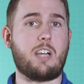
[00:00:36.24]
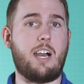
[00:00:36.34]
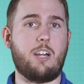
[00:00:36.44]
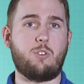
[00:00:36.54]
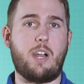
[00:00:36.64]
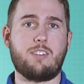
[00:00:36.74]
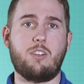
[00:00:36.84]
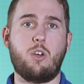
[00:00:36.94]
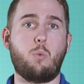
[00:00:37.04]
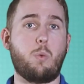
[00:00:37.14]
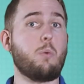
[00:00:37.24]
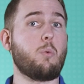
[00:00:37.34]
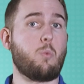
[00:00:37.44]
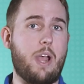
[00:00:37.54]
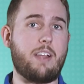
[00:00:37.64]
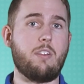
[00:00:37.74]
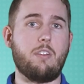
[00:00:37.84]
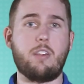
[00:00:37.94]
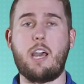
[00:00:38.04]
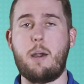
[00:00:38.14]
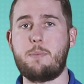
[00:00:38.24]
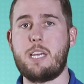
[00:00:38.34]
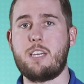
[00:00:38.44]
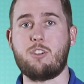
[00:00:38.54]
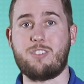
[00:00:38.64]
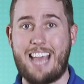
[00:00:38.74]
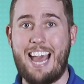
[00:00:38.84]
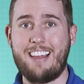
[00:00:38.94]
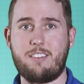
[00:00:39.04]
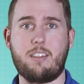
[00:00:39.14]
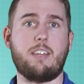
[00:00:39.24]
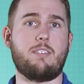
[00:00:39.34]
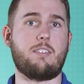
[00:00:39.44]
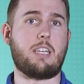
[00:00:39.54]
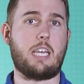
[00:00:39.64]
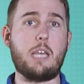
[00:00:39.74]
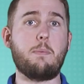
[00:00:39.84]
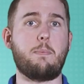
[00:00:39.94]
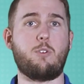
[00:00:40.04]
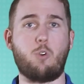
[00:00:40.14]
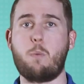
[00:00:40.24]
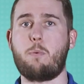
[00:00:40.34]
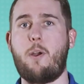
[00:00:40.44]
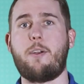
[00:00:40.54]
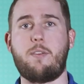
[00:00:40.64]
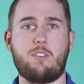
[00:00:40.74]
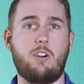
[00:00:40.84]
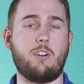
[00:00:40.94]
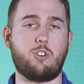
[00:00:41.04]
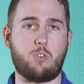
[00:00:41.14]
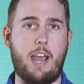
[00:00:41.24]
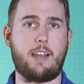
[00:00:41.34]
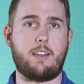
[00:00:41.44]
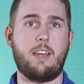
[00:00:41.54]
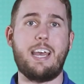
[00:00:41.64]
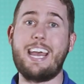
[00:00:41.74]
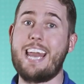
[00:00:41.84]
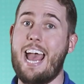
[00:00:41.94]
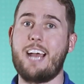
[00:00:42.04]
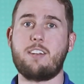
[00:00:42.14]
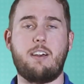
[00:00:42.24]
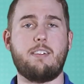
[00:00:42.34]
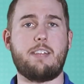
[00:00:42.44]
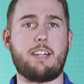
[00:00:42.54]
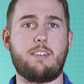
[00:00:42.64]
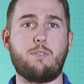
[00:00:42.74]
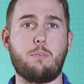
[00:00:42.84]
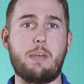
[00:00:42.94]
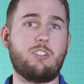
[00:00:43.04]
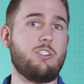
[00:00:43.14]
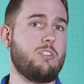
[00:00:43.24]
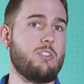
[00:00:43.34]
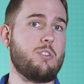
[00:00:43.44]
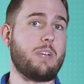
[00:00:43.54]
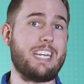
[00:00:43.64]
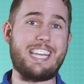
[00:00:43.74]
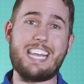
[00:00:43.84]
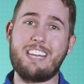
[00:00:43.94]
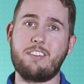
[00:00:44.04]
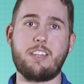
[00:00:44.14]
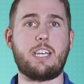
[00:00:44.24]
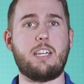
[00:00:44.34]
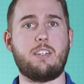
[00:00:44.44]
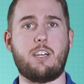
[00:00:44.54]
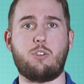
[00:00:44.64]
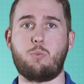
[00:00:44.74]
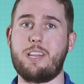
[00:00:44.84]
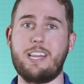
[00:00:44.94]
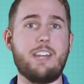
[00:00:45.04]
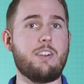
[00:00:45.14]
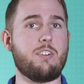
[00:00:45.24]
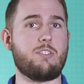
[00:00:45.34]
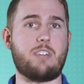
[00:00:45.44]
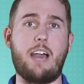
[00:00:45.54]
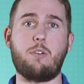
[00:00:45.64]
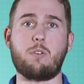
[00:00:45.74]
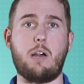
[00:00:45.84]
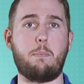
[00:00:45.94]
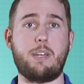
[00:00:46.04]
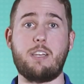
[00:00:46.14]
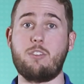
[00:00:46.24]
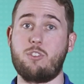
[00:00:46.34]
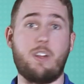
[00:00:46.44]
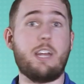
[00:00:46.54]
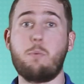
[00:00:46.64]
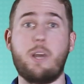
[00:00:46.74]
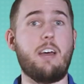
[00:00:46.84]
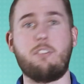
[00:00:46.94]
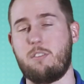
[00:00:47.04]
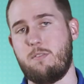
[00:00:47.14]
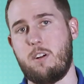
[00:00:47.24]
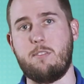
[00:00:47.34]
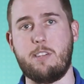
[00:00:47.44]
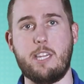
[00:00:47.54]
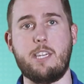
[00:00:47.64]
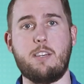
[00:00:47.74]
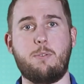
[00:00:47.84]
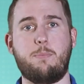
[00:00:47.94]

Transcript: contract, we will regularly update your task list to keep your progress on track and add contact information so you can easily get in touch with lenders, title companies, or anyone else involved in the deal.